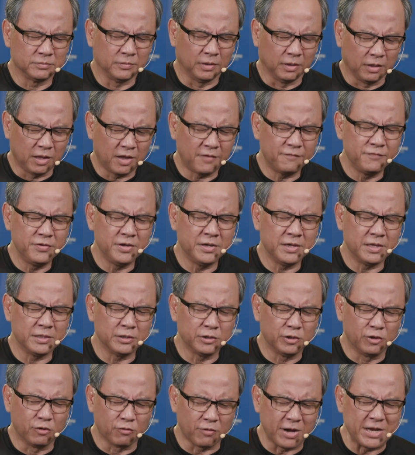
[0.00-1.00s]
loving
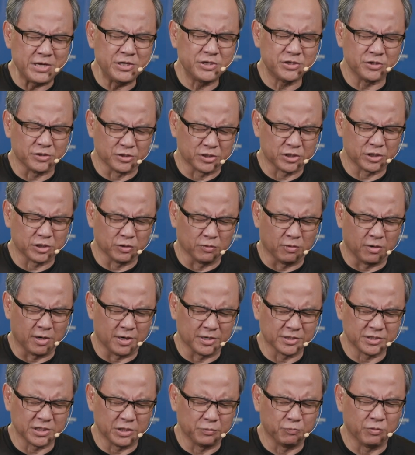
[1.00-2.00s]
and gracious to
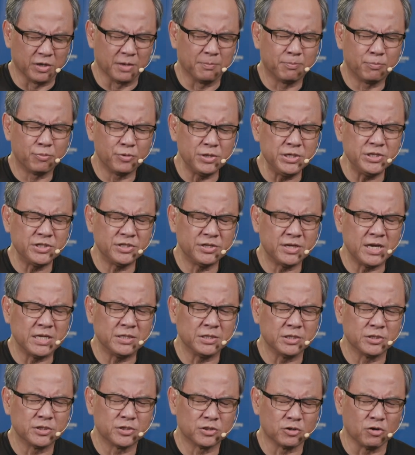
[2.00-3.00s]
us, and we
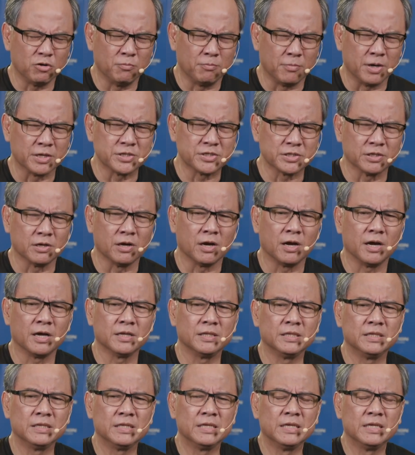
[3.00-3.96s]
appreciate it so much, God.